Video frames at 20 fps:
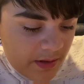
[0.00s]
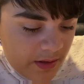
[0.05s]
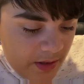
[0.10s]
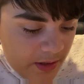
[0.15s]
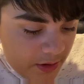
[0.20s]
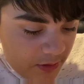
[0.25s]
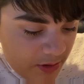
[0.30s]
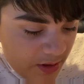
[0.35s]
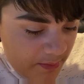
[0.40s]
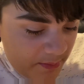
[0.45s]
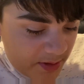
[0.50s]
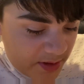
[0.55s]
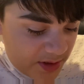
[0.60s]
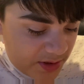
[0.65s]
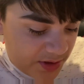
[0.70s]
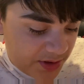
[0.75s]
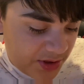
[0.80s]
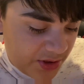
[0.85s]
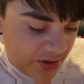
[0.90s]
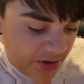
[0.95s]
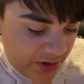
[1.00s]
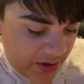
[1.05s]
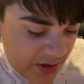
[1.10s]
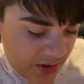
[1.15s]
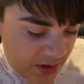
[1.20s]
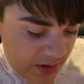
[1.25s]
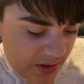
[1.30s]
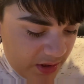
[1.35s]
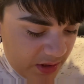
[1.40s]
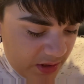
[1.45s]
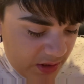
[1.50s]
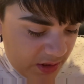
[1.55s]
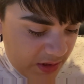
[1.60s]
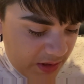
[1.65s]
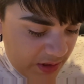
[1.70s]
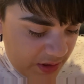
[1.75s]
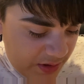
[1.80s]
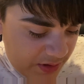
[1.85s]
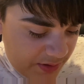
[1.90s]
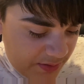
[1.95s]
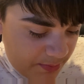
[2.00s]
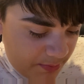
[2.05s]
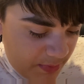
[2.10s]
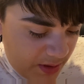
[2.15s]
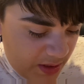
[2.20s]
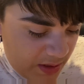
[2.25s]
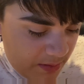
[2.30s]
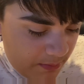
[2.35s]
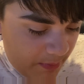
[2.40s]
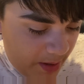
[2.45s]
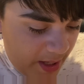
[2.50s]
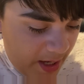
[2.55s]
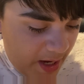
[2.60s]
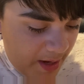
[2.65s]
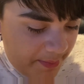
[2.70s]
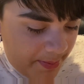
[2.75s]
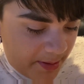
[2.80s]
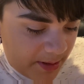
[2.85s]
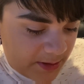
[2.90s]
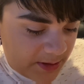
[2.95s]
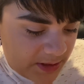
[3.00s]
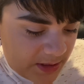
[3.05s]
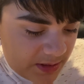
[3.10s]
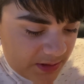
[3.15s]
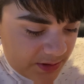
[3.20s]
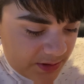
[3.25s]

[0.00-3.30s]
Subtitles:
grandmother took. And then there's me and my iPod Touch.